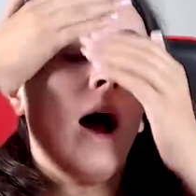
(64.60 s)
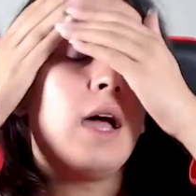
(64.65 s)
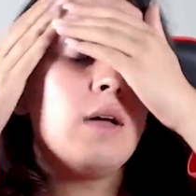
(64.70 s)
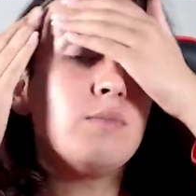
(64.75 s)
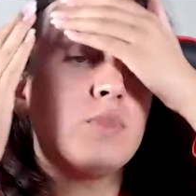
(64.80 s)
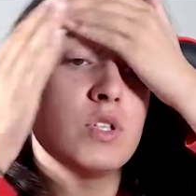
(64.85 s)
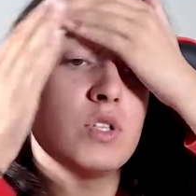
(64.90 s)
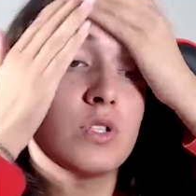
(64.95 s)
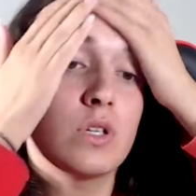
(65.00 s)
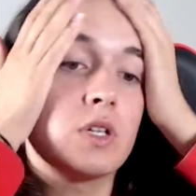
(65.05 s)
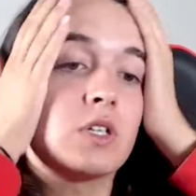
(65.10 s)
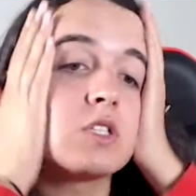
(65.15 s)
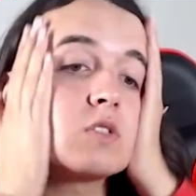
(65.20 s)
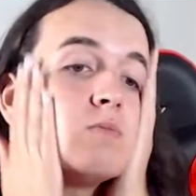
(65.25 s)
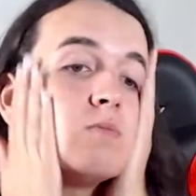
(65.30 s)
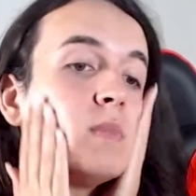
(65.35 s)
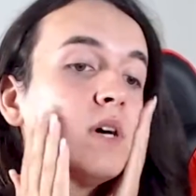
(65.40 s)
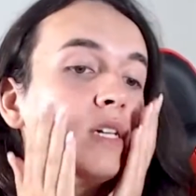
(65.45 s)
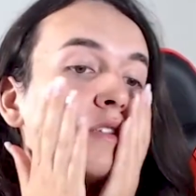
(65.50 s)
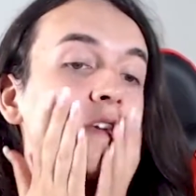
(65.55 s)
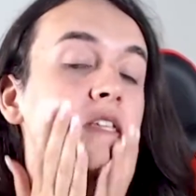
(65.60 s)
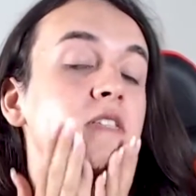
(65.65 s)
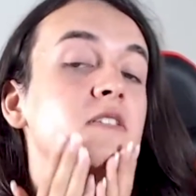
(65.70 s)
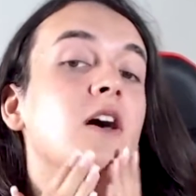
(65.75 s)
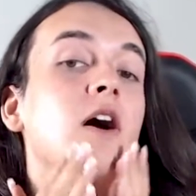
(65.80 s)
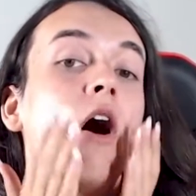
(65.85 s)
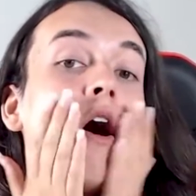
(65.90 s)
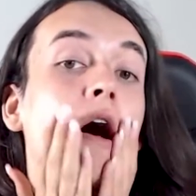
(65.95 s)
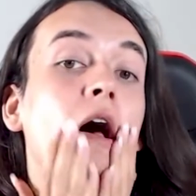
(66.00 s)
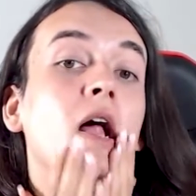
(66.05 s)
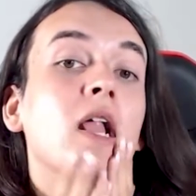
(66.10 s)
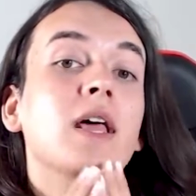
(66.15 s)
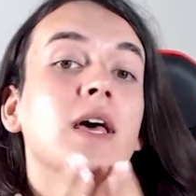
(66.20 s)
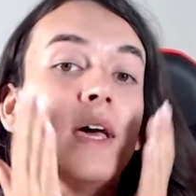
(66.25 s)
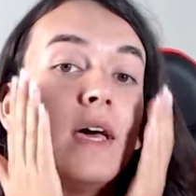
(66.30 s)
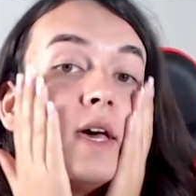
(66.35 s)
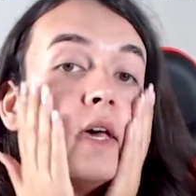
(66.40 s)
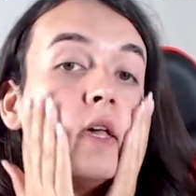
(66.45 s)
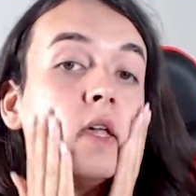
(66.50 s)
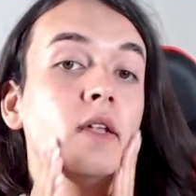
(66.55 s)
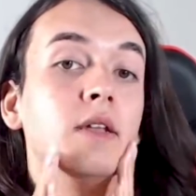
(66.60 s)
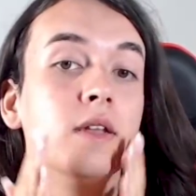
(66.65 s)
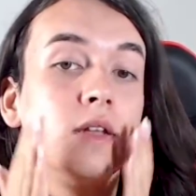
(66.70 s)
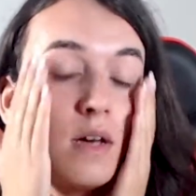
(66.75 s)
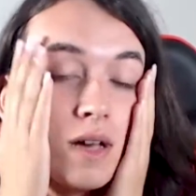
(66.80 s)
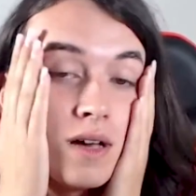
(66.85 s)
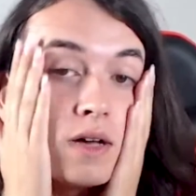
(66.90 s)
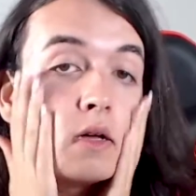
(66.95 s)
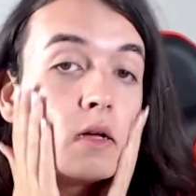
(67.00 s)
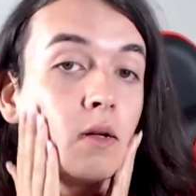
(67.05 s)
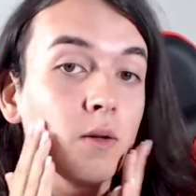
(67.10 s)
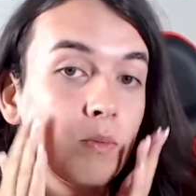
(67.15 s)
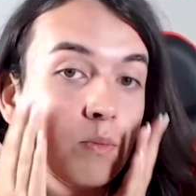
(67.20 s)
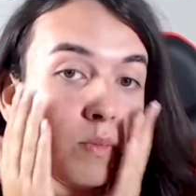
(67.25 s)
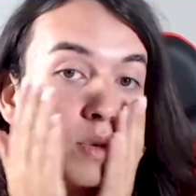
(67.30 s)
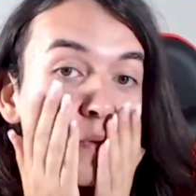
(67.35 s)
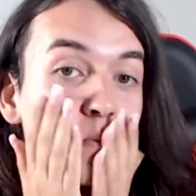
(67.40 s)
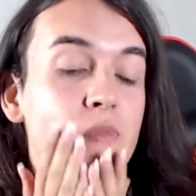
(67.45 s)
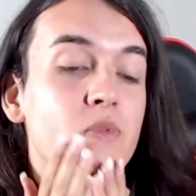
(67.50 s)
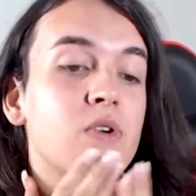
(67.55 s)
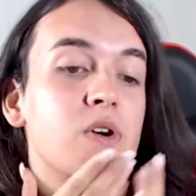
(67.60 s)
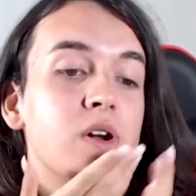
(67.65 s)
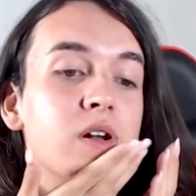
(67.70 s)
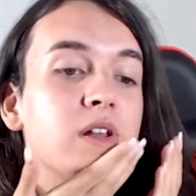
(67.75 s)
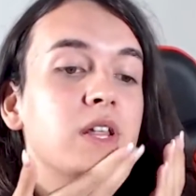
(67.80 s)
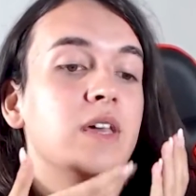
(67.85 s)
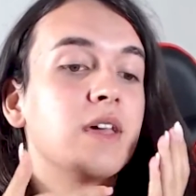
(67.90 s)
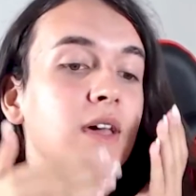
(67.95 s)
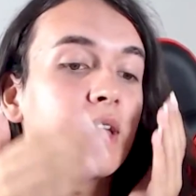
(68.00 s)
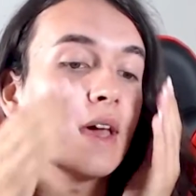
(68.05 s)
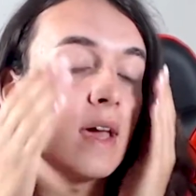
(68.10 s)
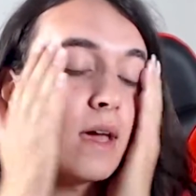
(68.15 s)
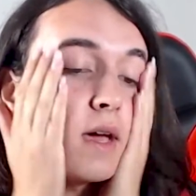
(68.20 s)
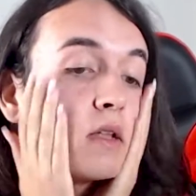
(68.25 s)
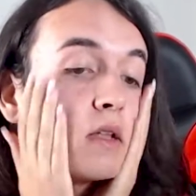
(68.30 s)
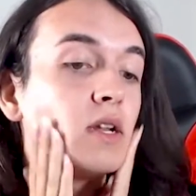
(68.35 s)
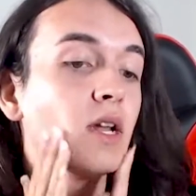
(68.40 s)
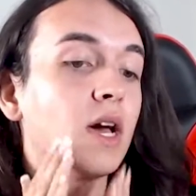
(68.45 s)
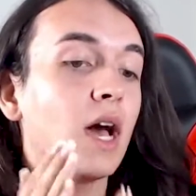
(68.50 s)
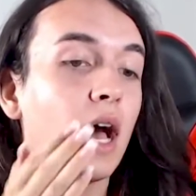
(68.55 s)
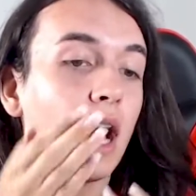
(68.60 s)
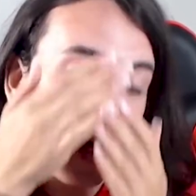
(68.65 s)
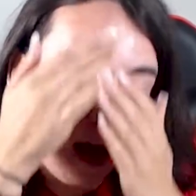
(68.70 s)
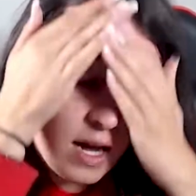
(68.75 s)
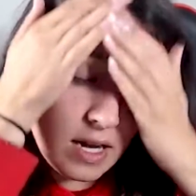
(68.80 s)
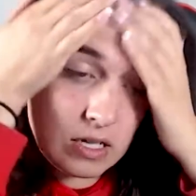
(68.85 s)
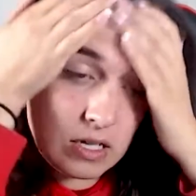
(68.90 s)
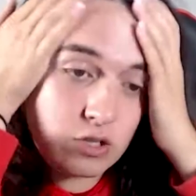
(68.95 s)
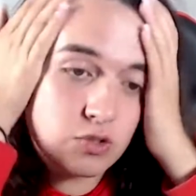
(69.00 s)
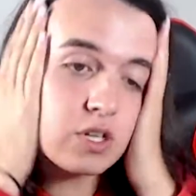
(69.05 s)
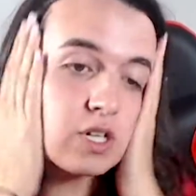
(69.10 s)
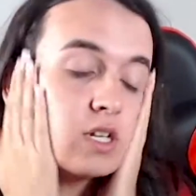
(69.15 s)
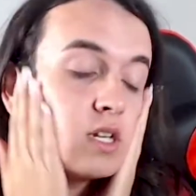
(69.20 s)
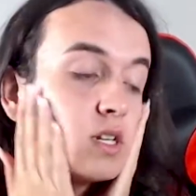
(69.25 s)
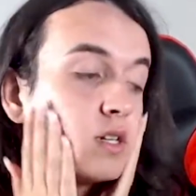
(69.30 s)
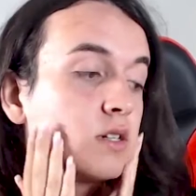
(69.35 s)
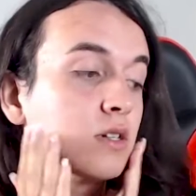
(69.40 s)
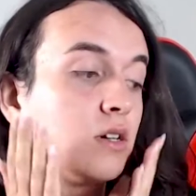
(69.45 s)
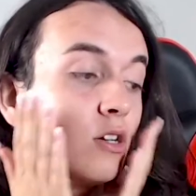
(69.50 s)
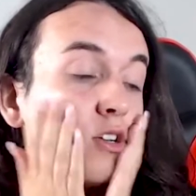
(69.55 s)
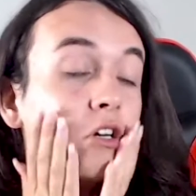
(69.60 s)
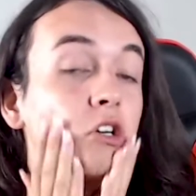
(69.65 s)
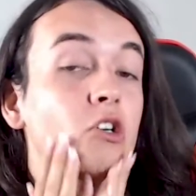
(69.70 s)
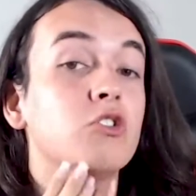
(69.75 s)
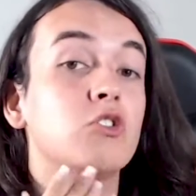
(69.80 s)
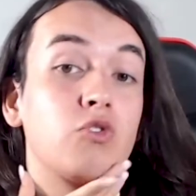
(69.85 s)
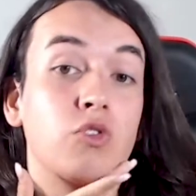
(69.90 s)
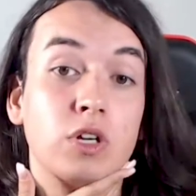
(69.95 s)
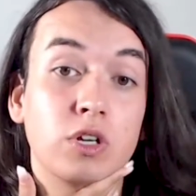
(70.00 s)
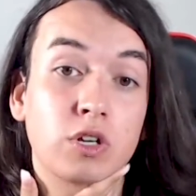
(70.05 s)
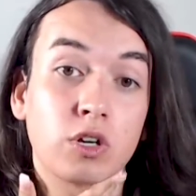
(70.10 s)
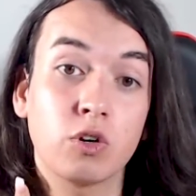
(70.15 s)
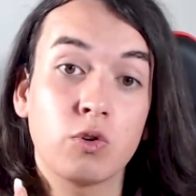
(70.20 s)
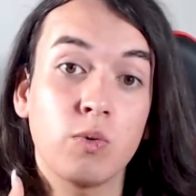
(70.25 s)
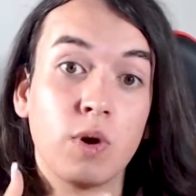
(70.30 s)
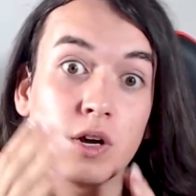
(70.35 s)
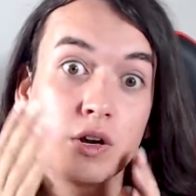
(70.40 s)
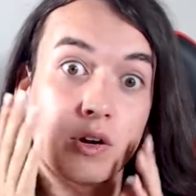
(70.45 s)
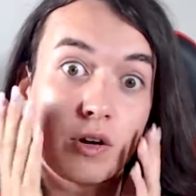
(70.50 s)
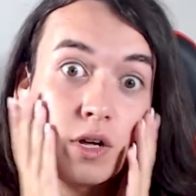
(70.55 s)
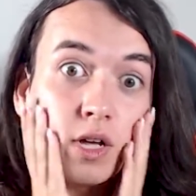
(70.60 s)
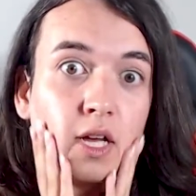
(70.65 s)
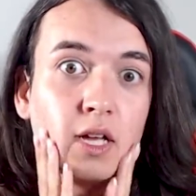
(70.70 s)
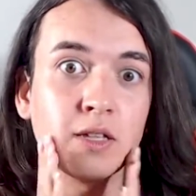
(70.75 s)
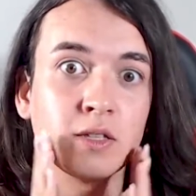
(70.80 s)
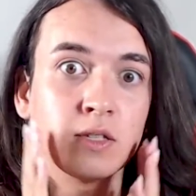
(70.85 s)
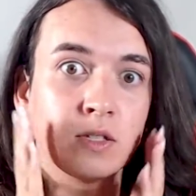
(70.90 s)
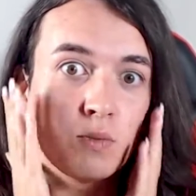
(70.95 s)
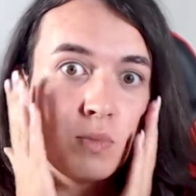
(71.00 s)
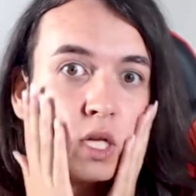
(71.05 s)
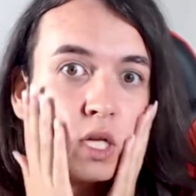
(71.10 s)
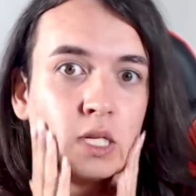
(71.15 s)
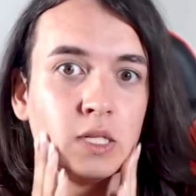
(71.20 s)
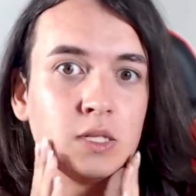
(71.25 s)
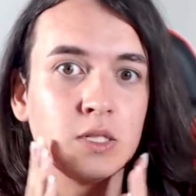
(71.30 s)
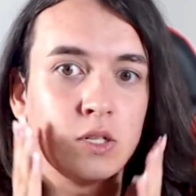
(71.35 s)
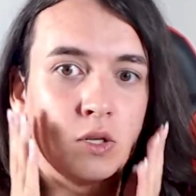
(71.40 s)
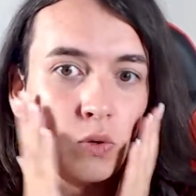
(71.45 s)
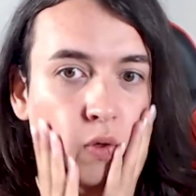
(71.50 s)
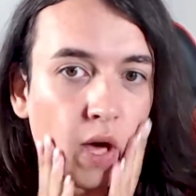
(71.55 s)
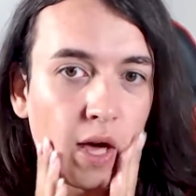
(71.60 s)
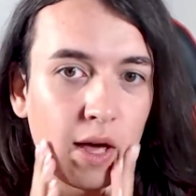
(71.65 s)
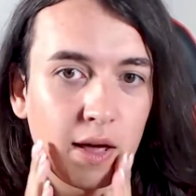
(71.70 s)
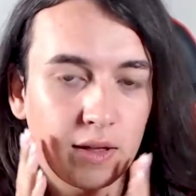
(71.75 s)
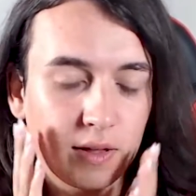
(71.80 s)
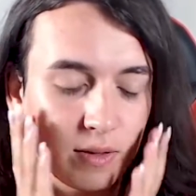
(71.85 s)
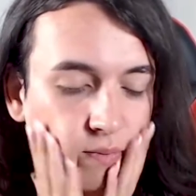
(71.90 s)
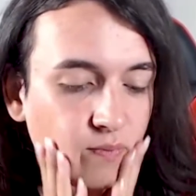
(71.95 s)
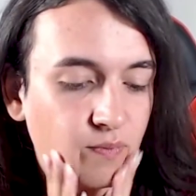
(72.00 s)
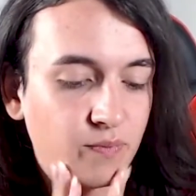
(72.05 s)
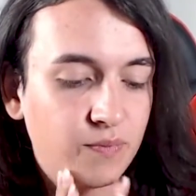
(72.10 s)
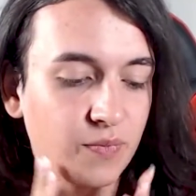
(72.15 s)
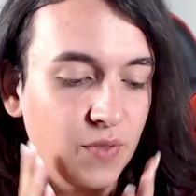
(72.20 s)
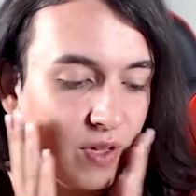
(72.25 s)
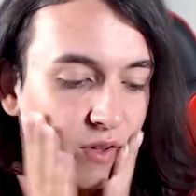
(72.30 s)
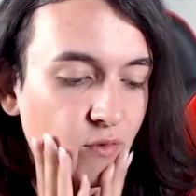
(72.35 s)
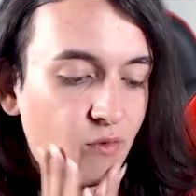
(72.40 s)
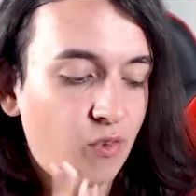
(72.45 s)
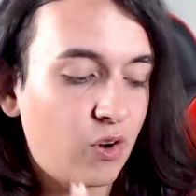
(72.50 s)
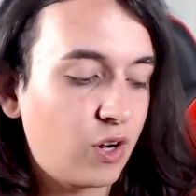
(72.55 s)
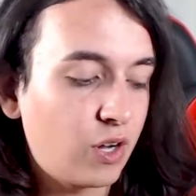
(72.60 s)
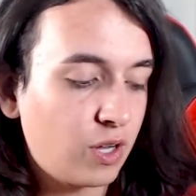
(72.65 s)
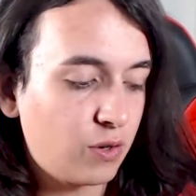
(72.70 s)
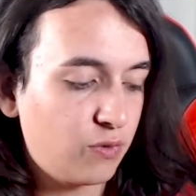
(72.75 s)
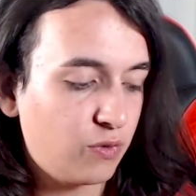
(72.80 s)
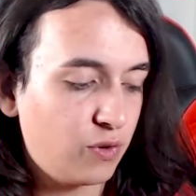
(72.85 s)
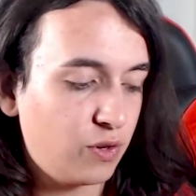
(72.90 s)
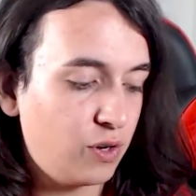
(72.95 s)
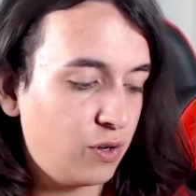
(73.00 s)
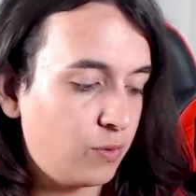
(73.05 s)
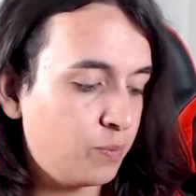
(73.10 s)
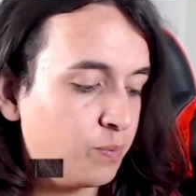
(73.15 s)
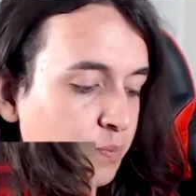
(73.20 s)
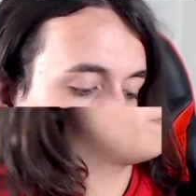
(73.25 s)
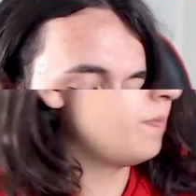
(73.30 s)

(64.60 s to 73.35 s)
just gonna smudge this all and be pretty and hydrated. Drink your water, kids. Please do that. Very good for you.